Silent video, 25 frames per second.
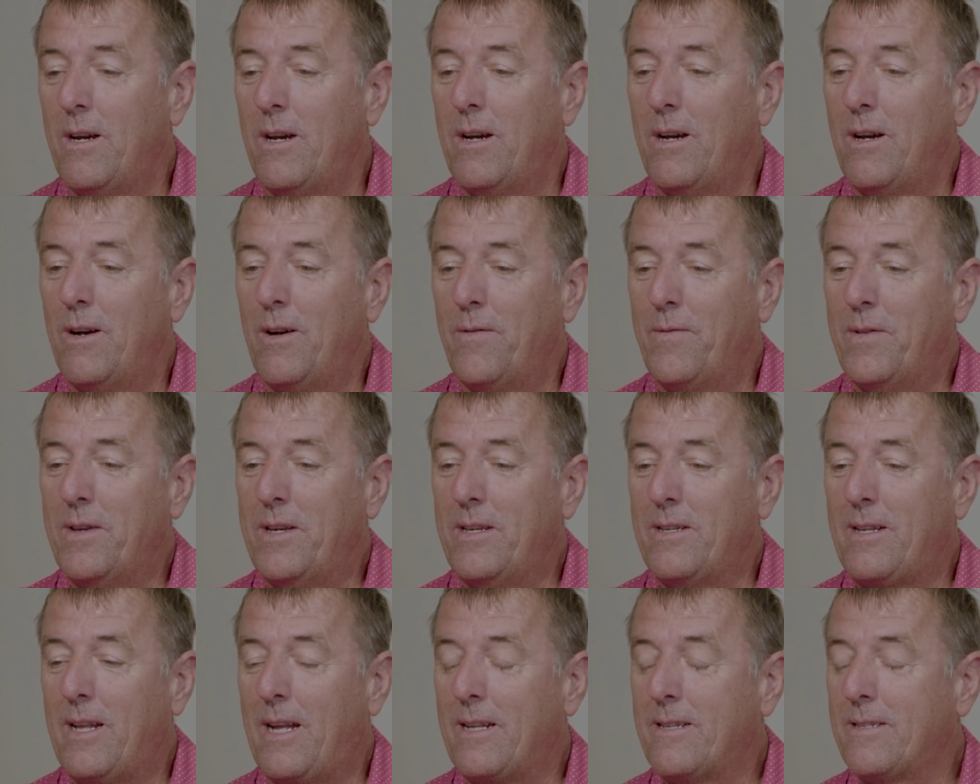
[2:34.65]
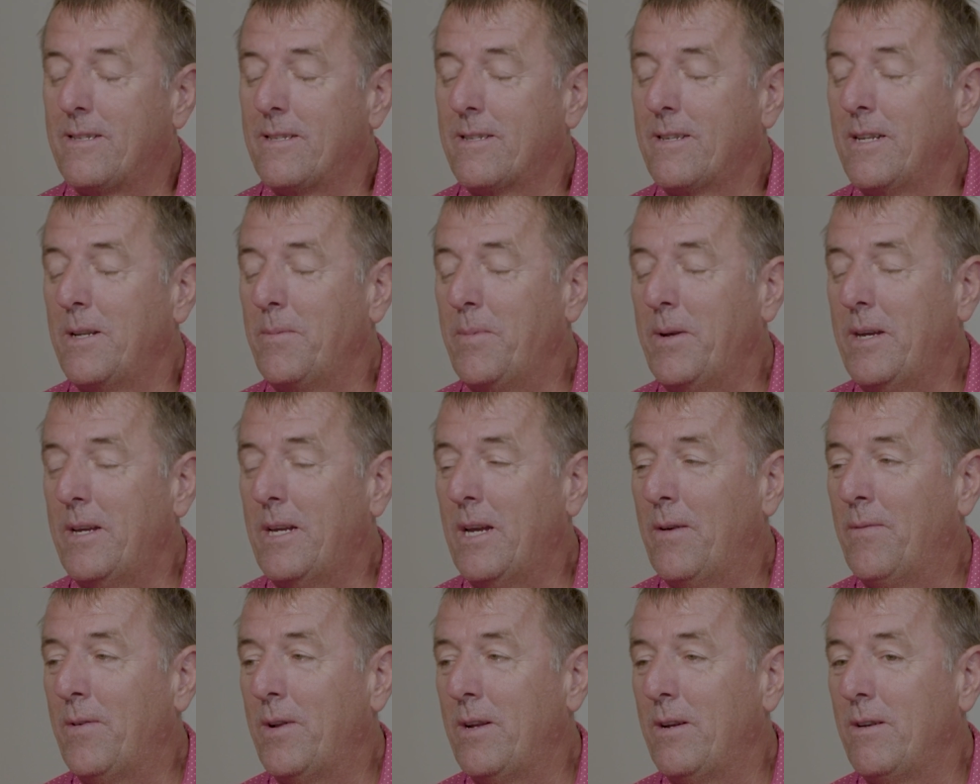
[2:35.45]
of these lads is going
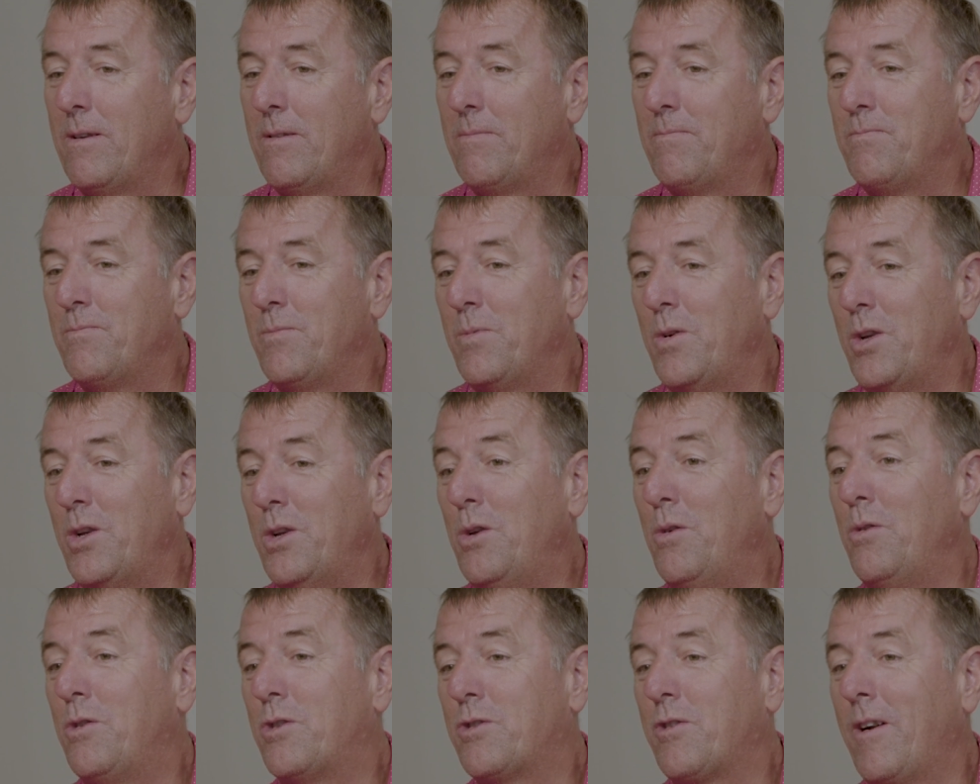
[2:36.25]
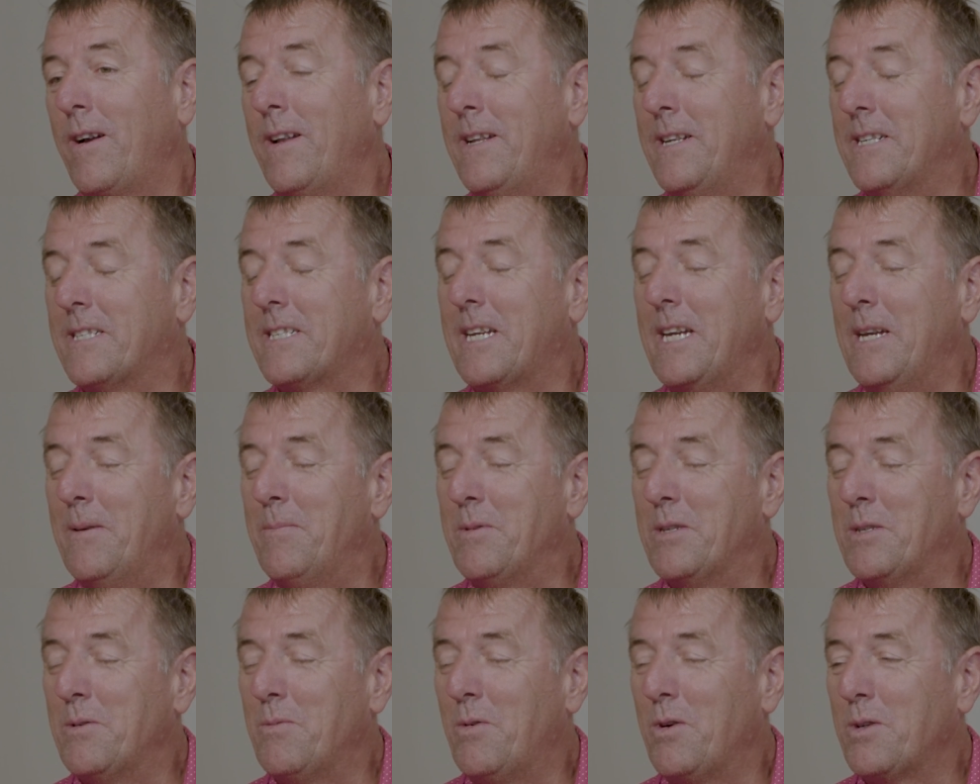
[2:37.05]
to be given a youth training
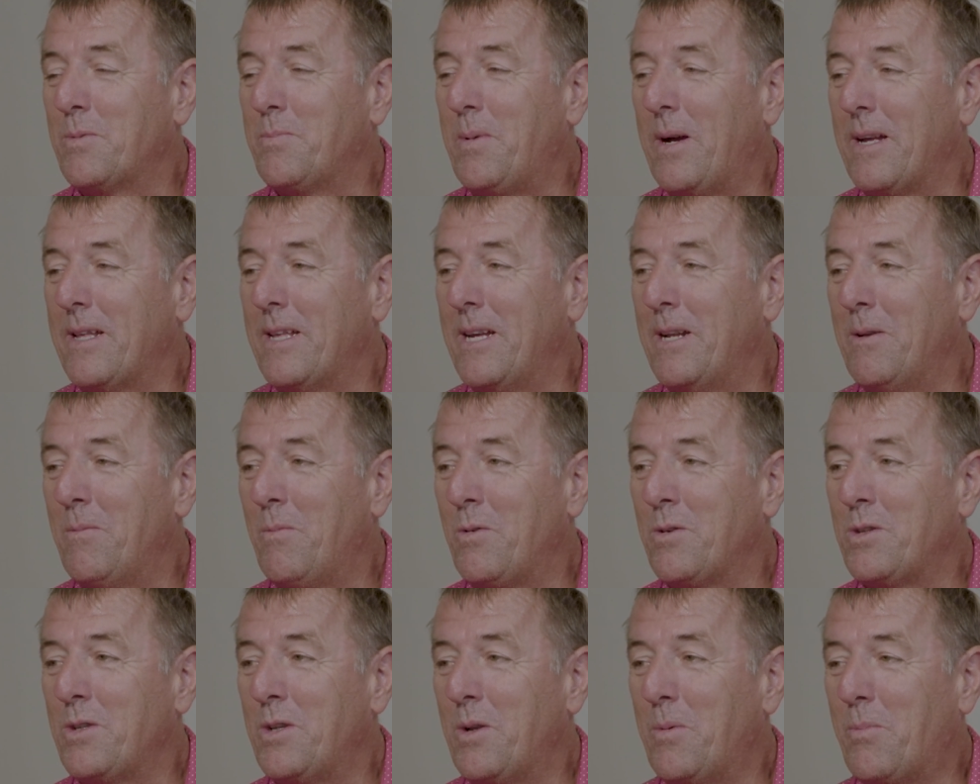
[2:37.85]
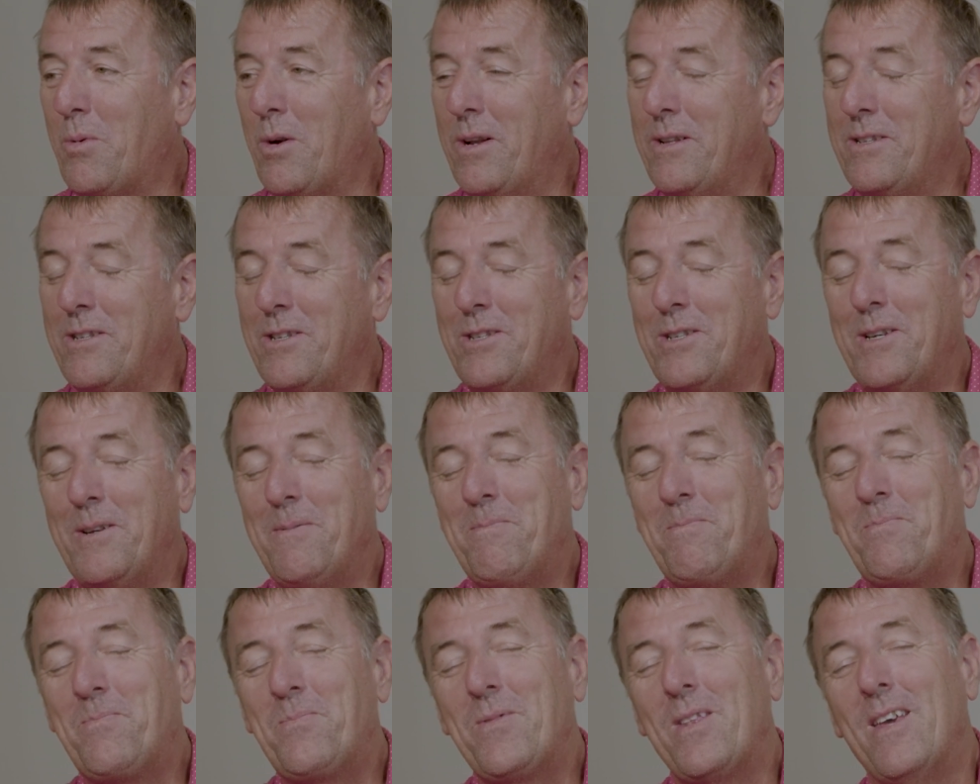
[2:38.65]
scheme, as it was back then. It wasn't an
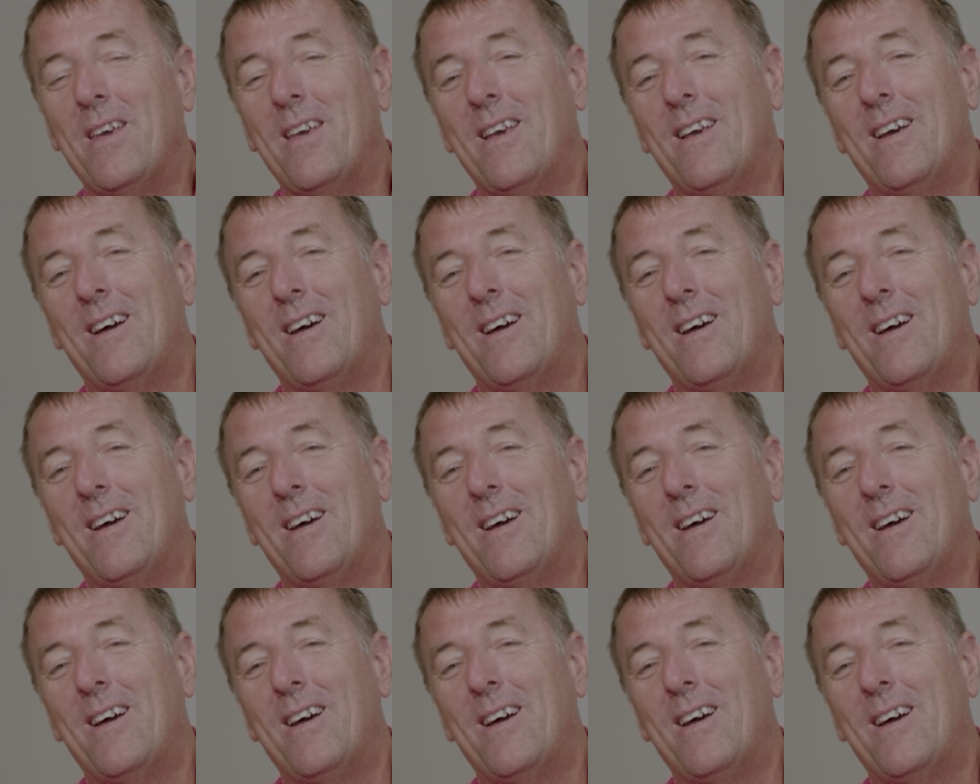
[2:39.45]
apprenticeship.